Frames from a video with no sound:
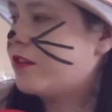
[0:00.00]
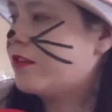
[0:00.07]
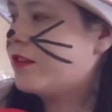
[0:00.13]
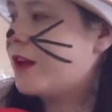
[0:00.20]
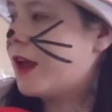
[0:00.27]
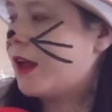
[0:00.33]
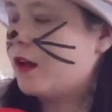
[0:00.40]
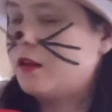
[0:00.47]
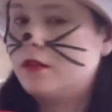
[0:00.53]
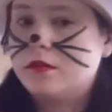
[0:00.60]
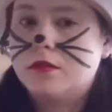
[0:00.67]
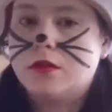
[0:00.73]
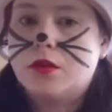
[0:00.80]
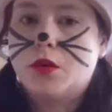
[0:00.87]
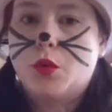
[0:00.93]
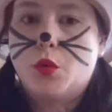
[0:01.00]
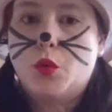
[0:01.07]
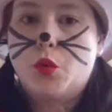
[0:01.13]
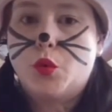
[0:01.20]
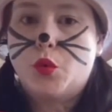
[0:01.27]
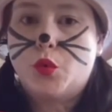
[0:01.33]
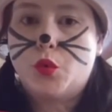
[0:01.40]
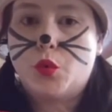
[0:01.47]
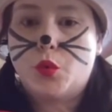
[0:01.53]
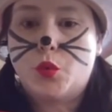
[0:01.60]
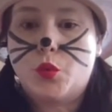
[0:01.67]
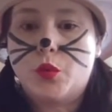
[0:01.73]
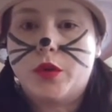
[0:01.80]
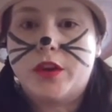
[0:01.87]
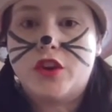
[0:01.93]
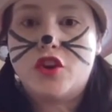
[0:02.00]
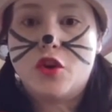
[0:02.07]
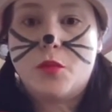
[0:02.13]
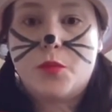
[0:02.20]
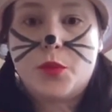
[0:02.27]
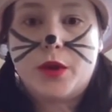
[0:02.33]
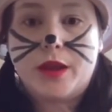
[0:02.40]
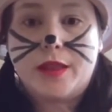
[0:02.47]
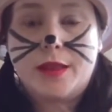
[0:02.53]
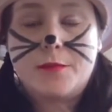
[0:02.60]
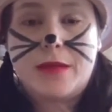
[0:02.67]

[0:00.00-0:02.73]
snail. Did you bring the